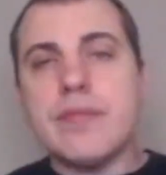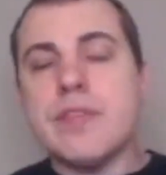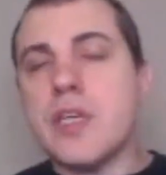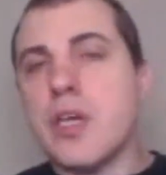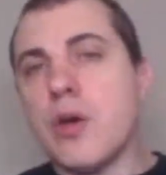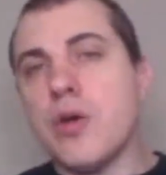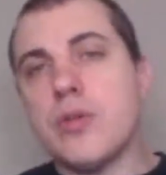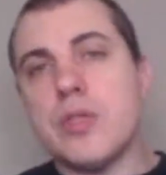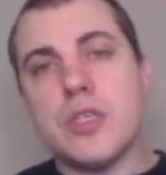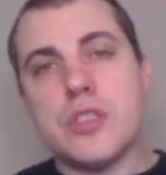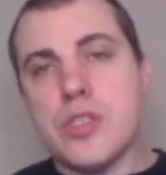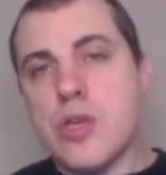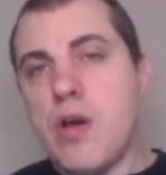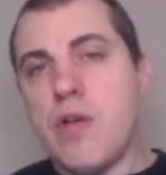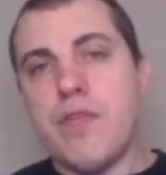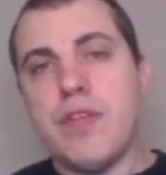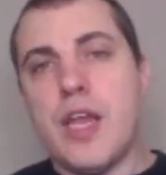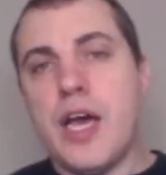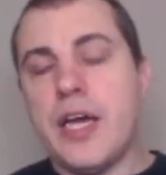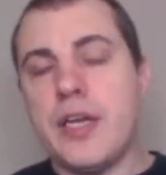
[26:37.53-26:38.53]
You could have a
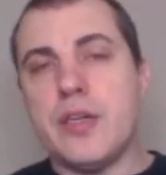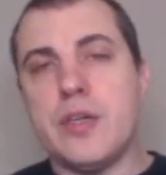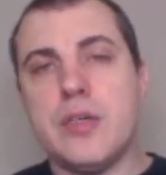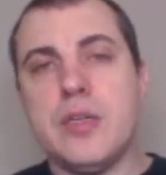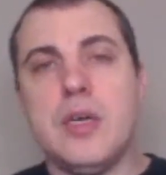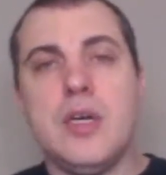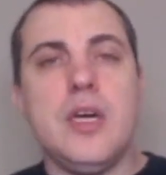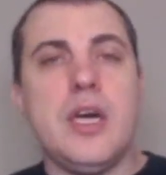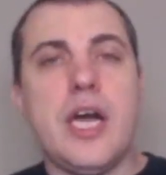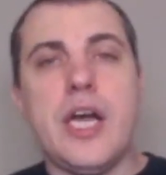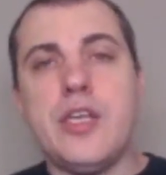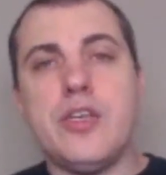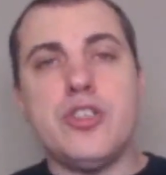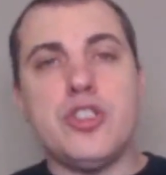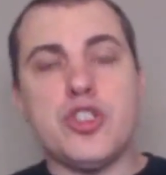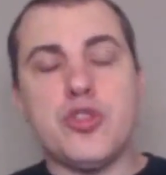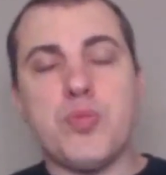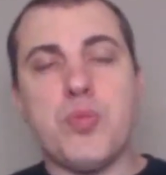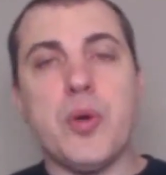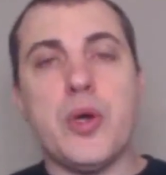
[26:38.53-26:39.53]
node that's offline,
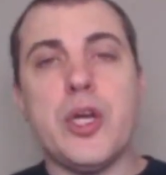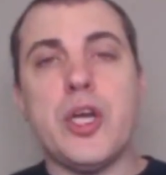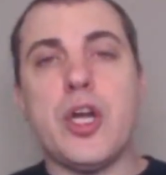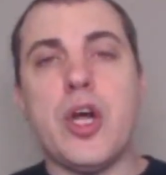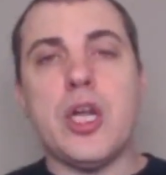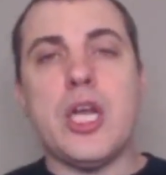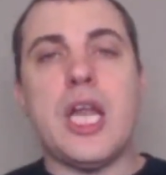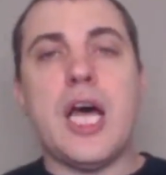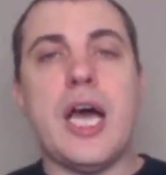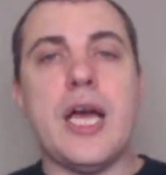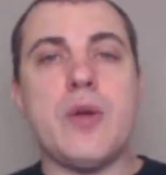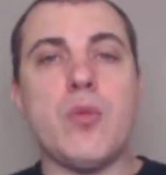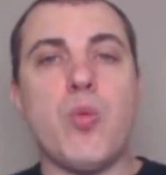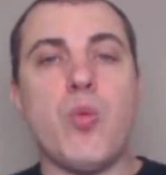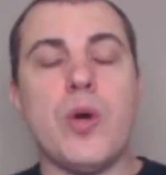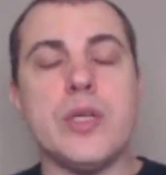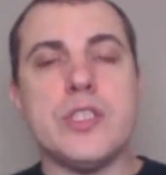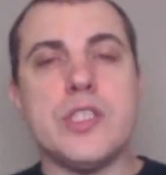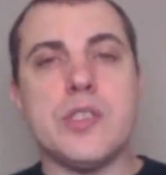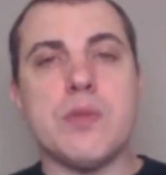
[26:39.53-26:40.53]
and you just put it
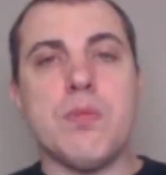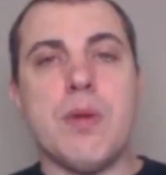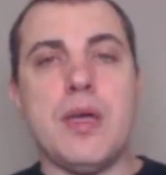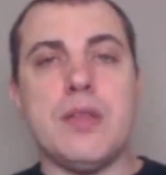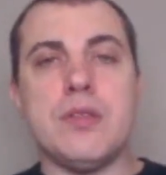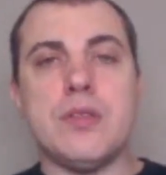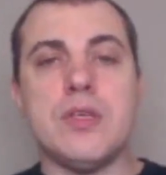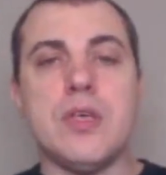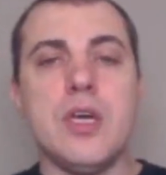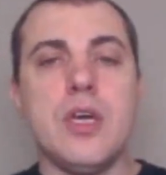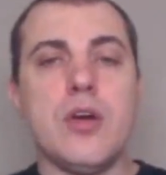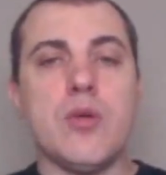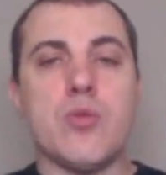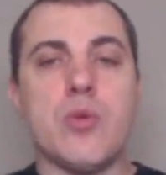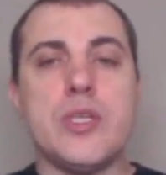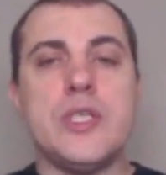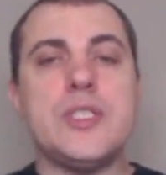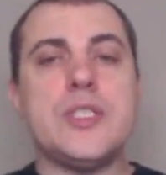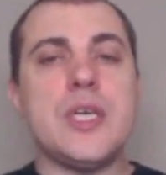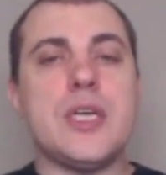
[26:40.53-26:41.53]
online once a month,
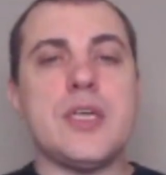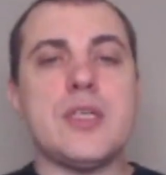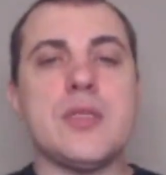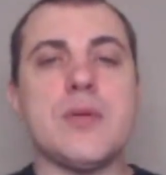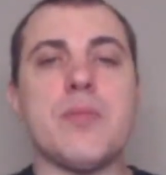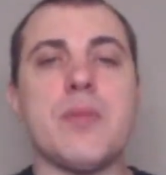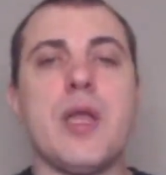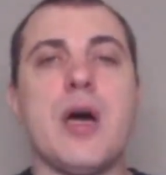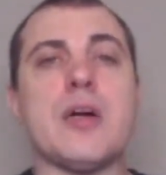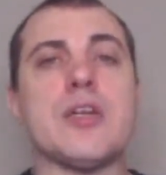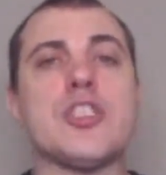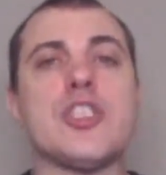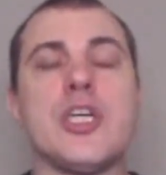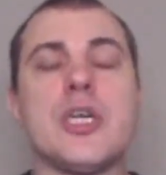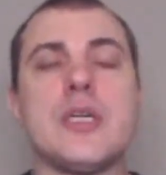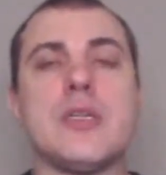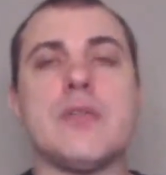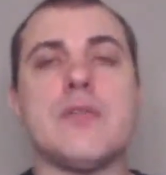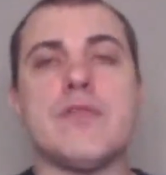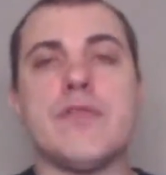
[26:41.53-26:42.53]
resync the
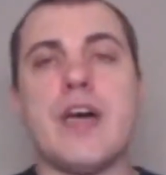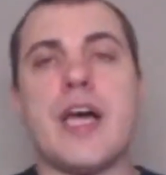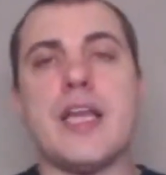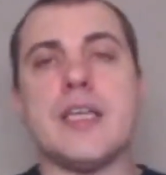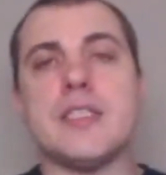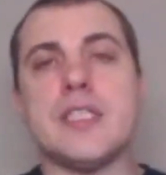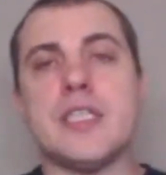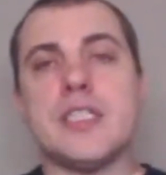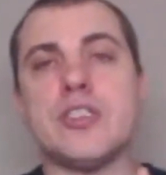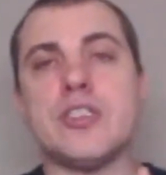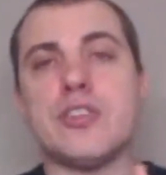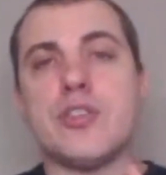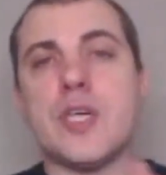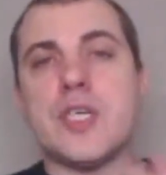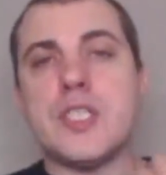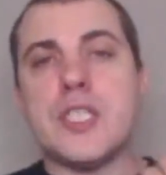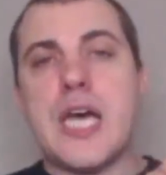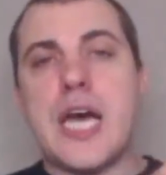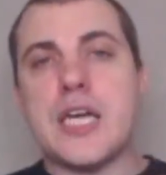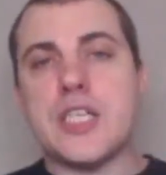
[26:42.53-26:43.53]
blockchain, validate the
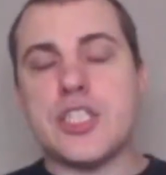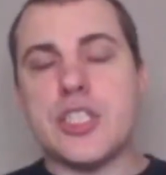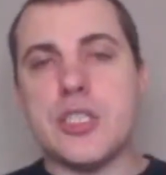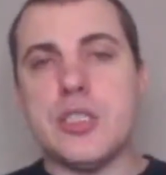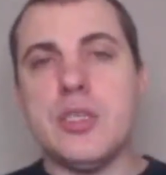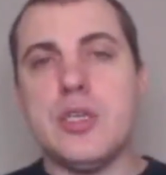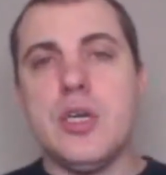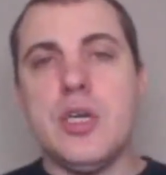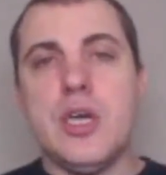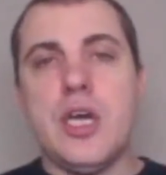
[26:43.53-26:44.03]
transaction,